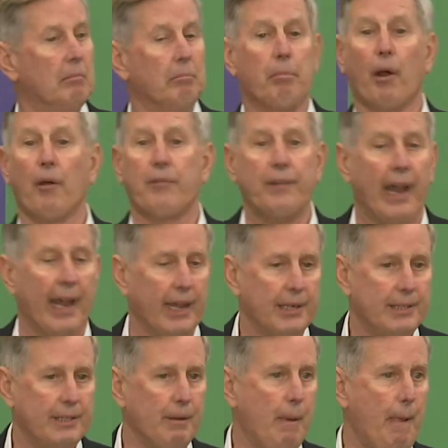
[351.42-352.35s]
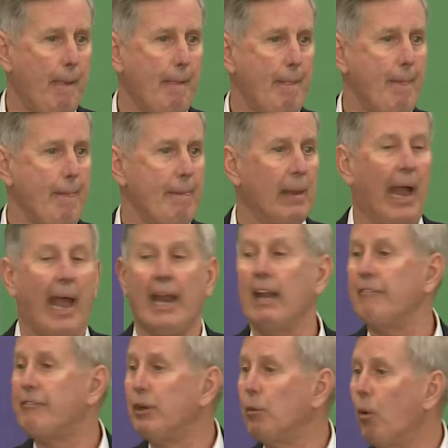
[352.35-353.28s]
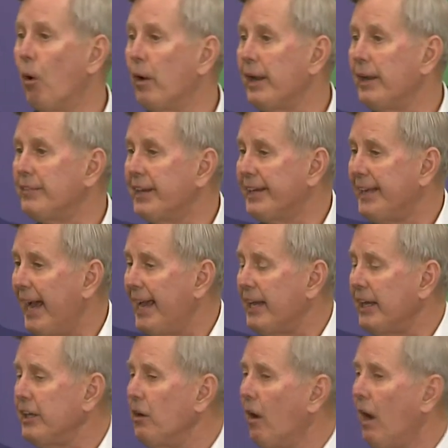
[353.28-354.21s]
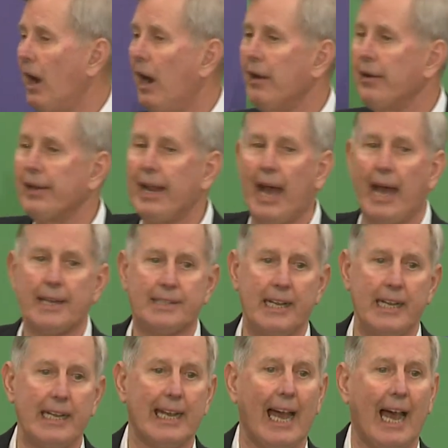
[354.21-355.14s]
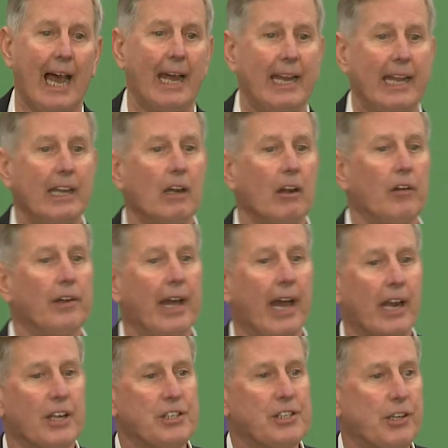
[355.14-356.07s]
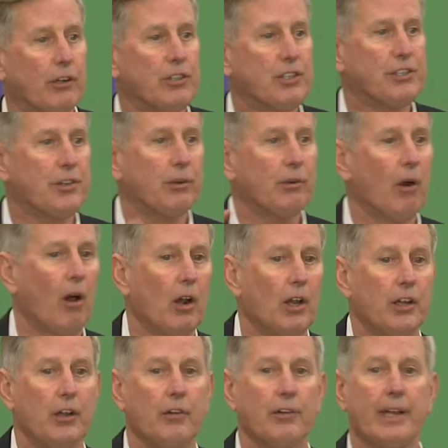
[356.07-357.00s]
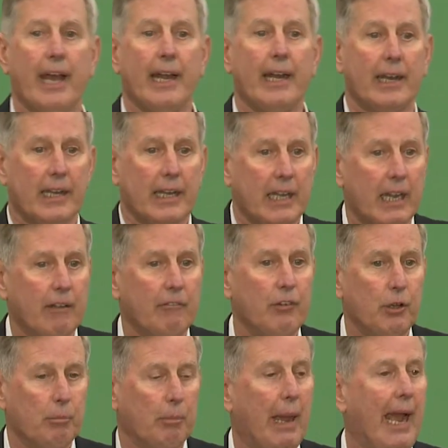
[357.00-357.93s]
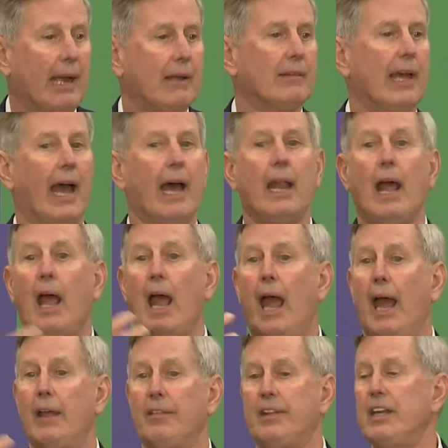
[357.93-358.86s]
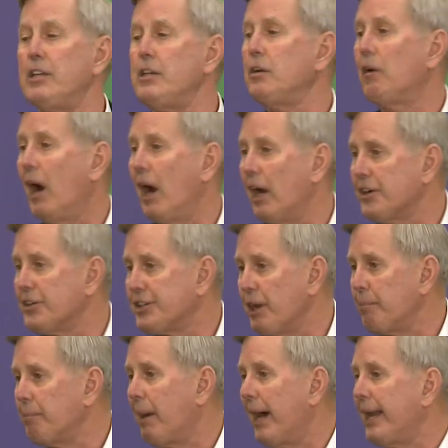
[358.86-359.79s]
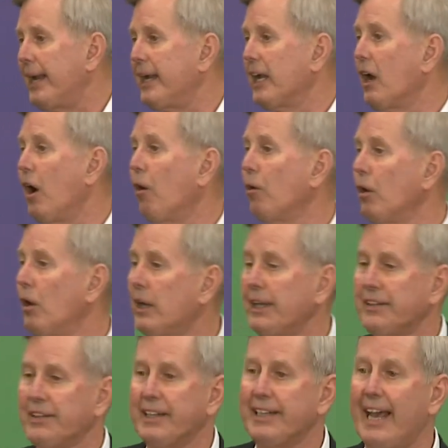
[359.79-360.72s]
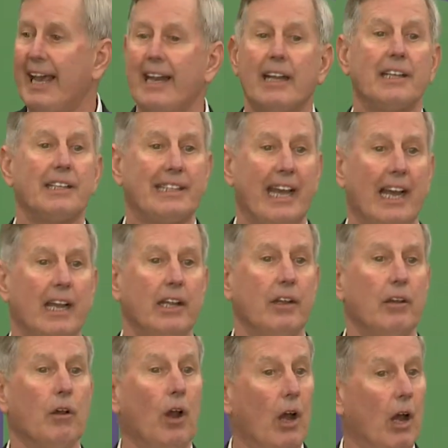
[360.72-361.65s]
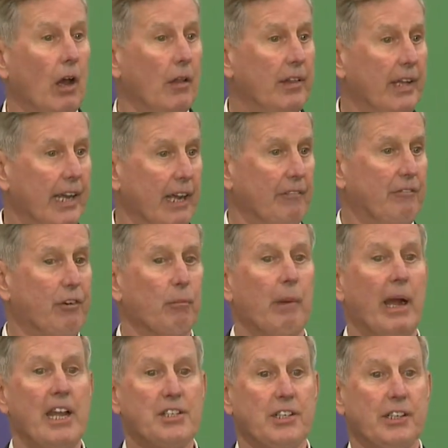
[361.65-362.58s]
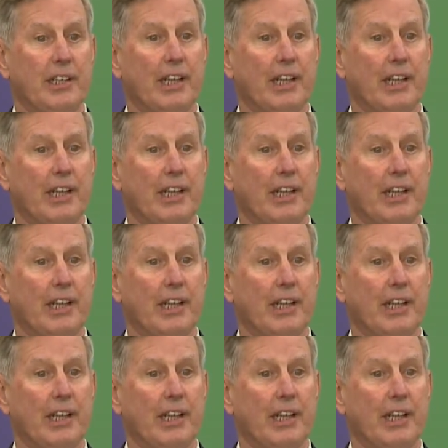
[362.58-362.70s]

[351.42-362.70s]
birthdays. And if you wanted the data, you hired an IT guy, and he learned how to search through all your data to give you back that. And then you hired somebody to go look at the data and tell you the information